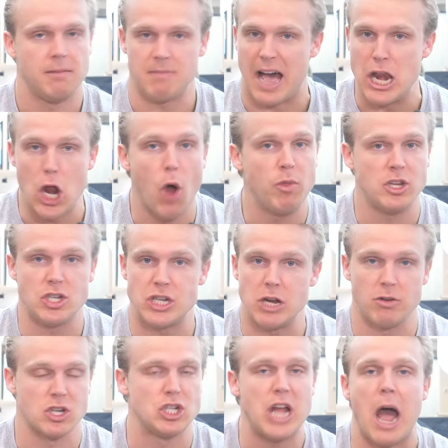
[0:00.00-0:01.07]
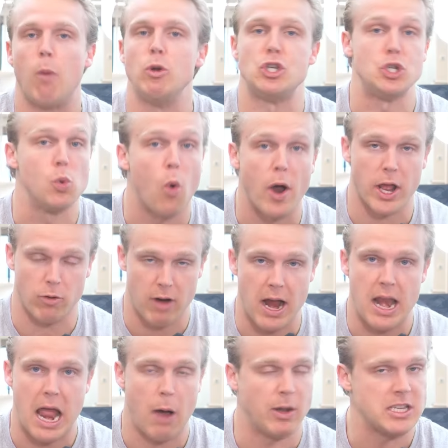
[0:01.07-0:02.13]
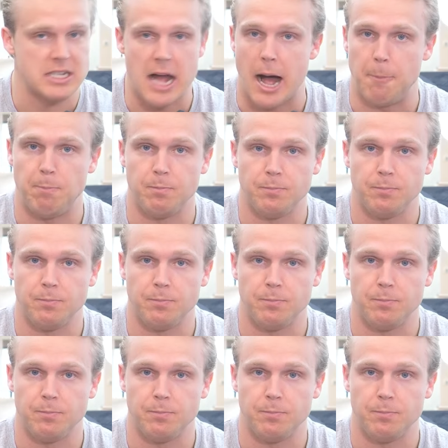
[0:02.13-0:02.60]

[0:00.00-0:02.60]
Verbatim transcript: I know this year is not what you wanted right now. It's not.